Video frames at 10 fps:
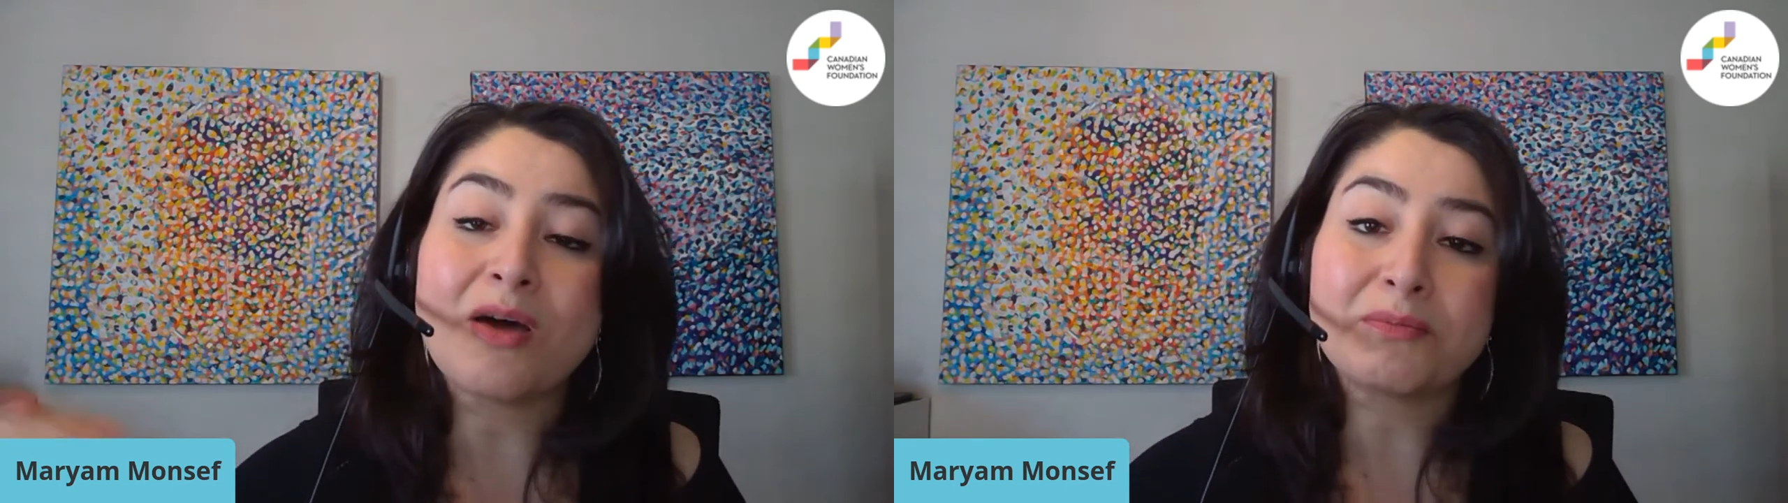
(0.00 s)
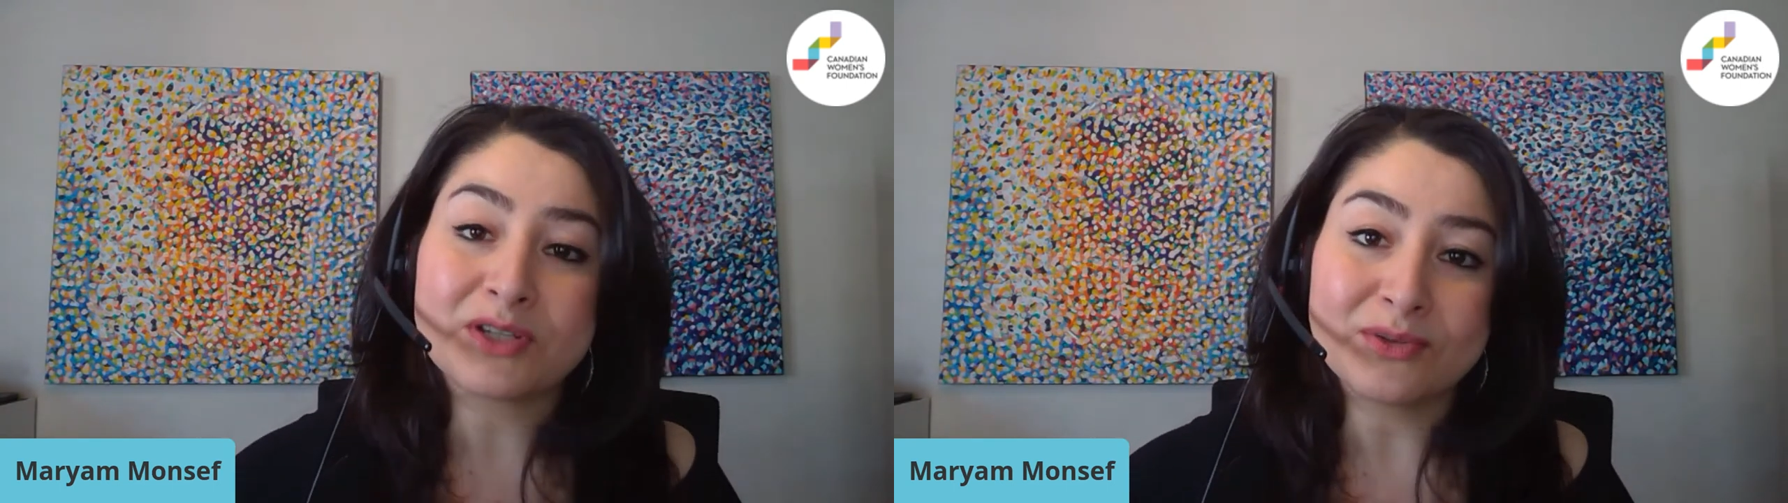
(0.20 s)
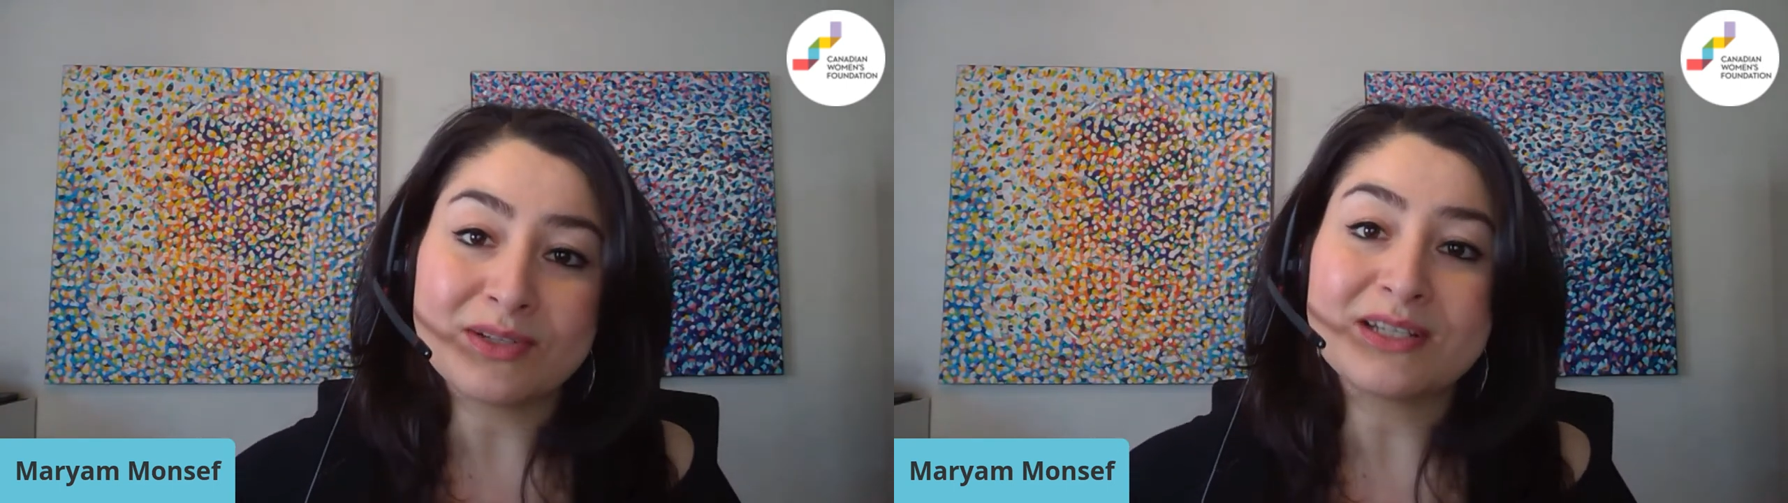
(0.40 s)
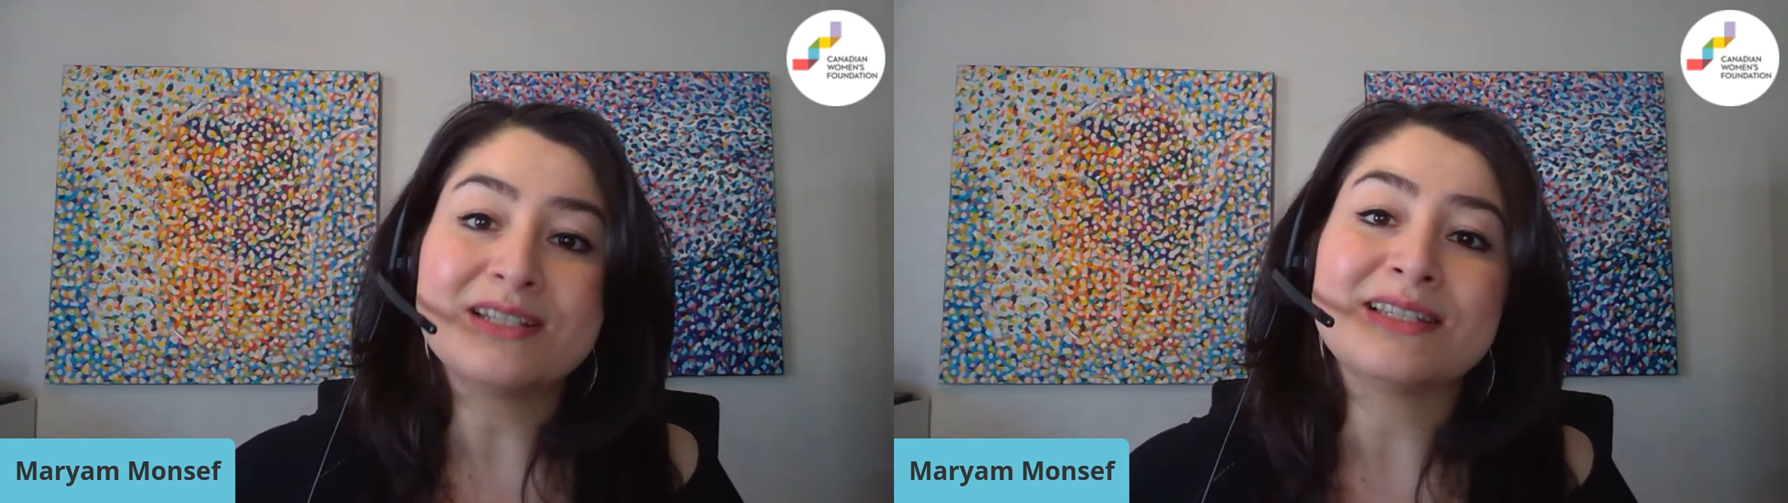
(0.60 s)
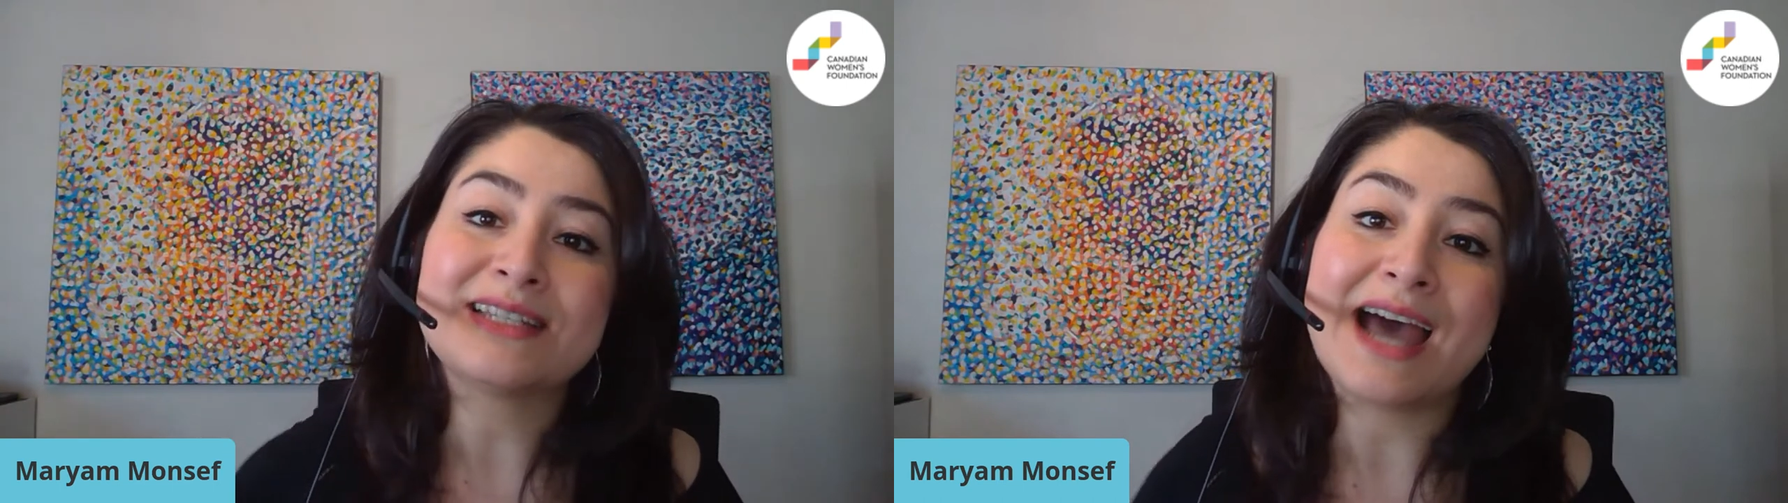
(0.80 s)

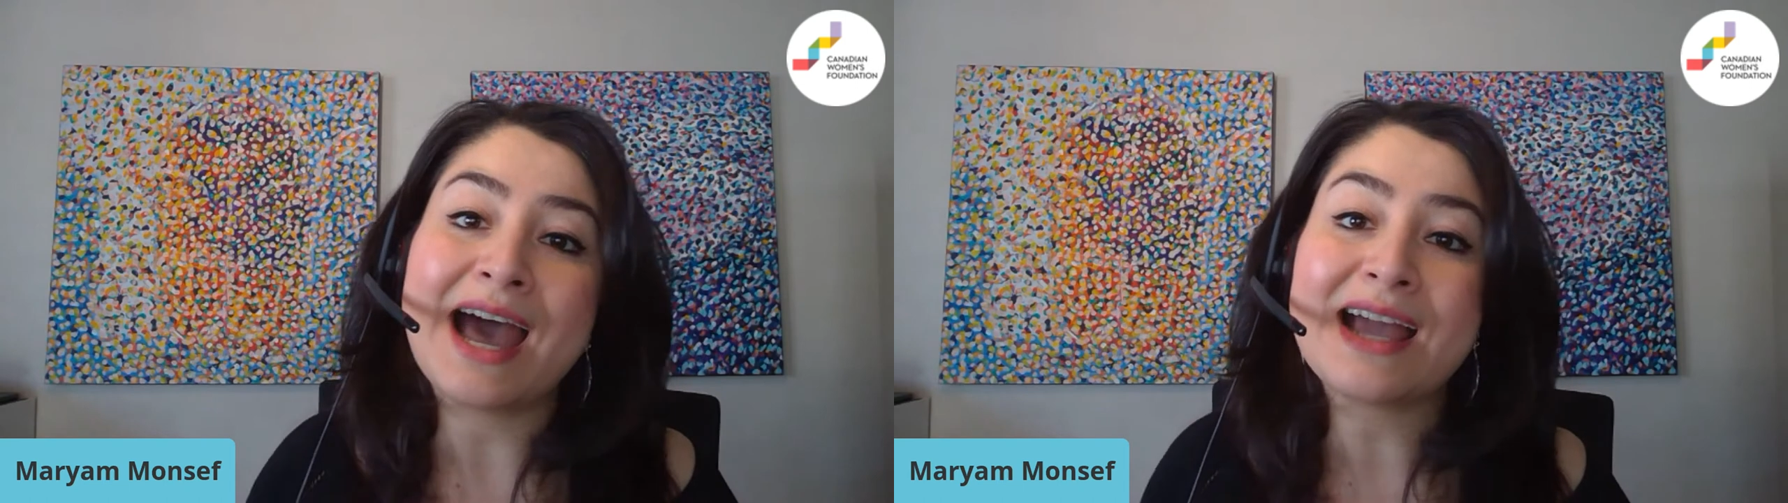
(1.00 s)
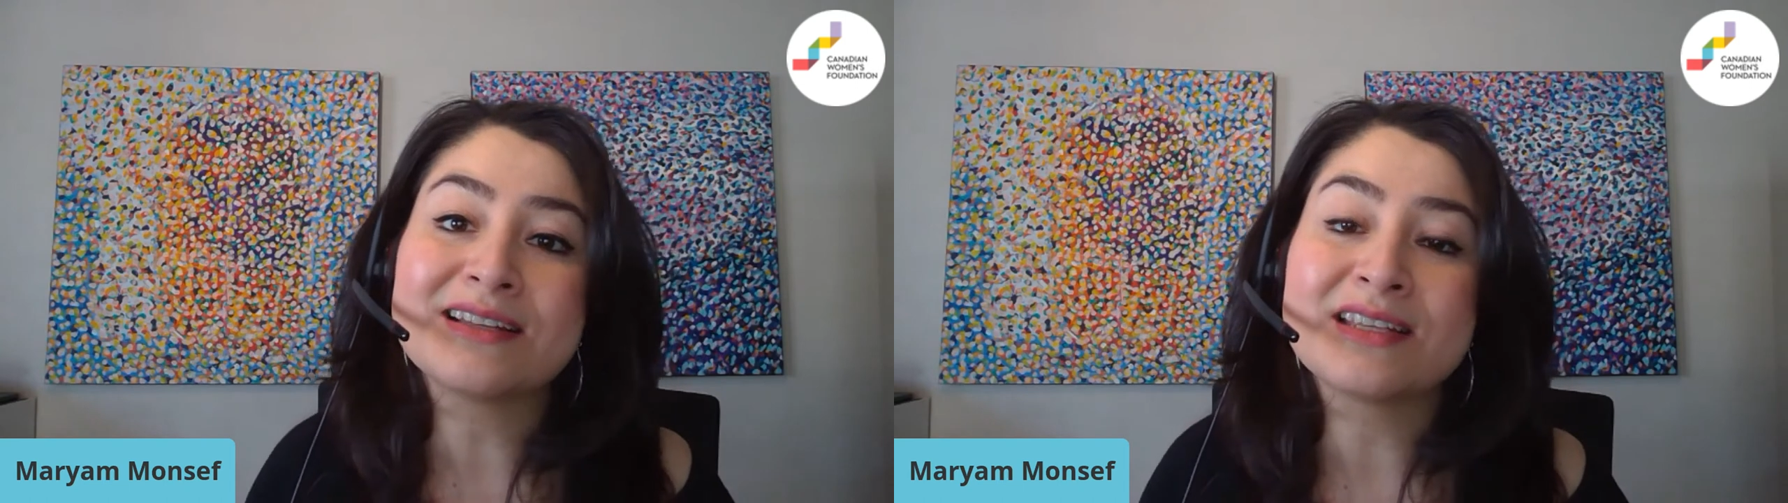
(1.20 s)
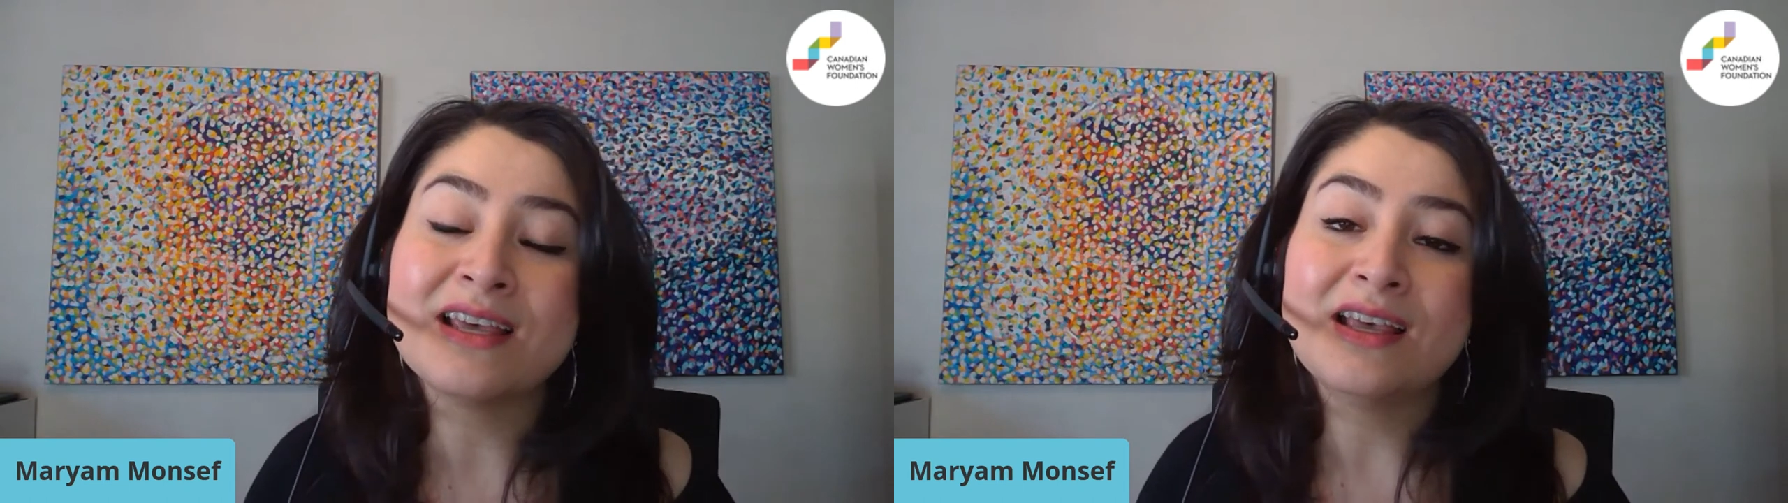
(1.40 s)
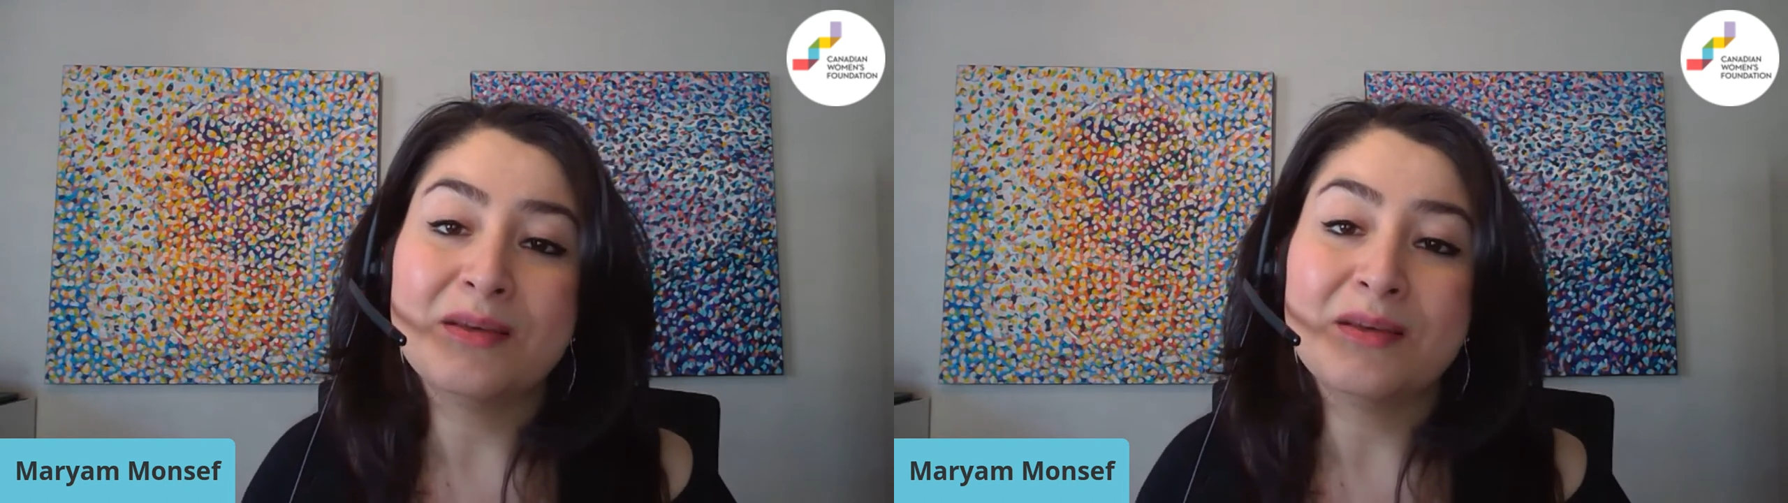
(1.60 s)
opportunities to act,